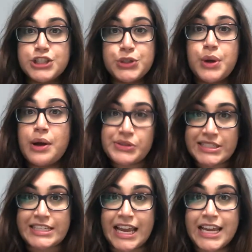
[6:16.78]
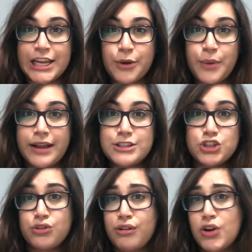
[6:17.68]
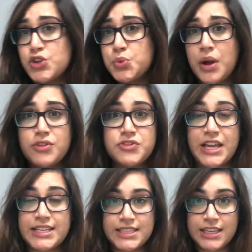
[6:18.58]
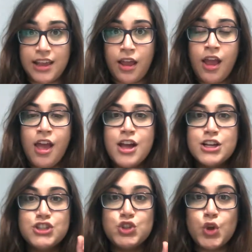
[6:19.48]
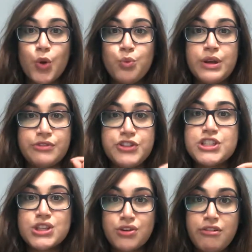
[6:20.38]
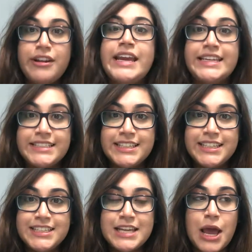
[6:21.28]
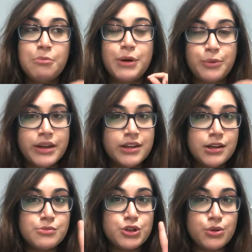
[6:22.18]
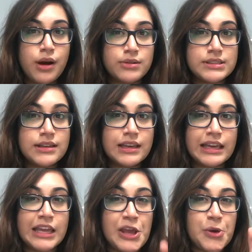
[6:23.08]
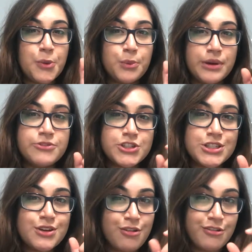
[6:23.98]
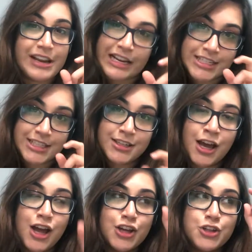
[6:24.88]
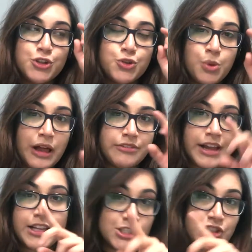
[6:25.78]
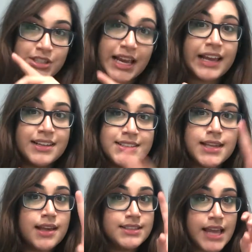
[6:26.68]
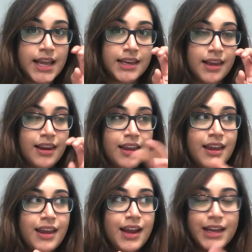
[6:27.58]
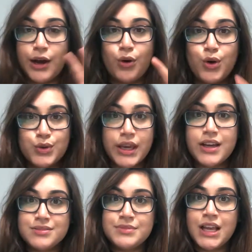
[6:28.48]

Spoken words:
2 hours a day equates to around 12 days a year. So we've just created, by waking up 2 hours early, we've just created 12 extra days technically in our whole year.